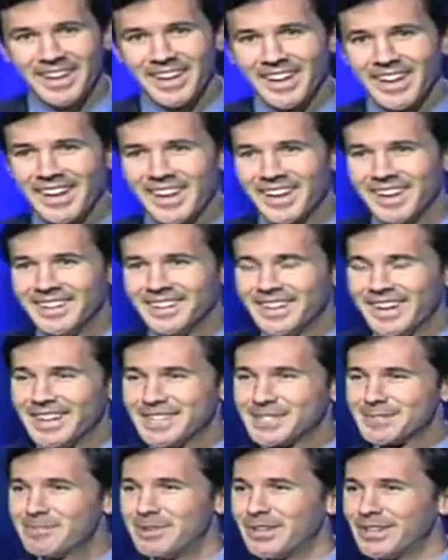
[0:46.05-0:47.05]
and I
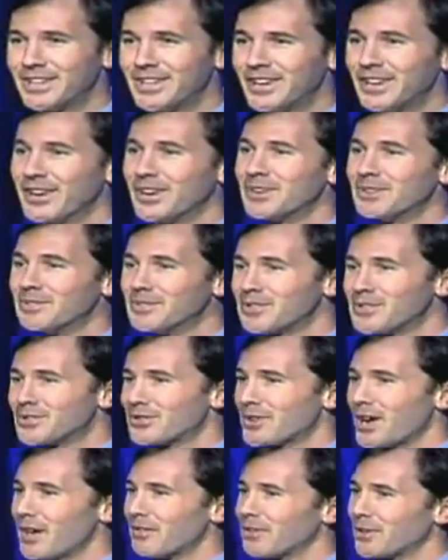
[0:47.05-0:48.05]
spent a year
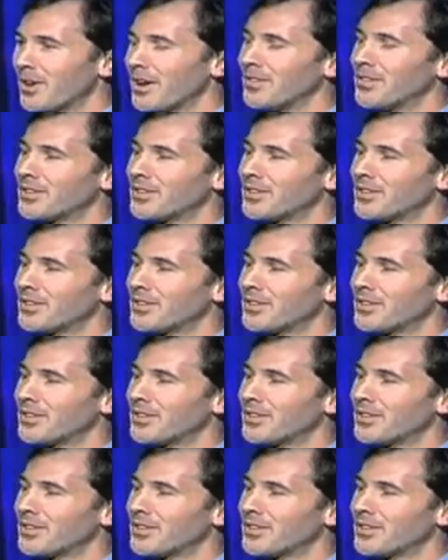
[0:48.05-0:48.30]
traveling around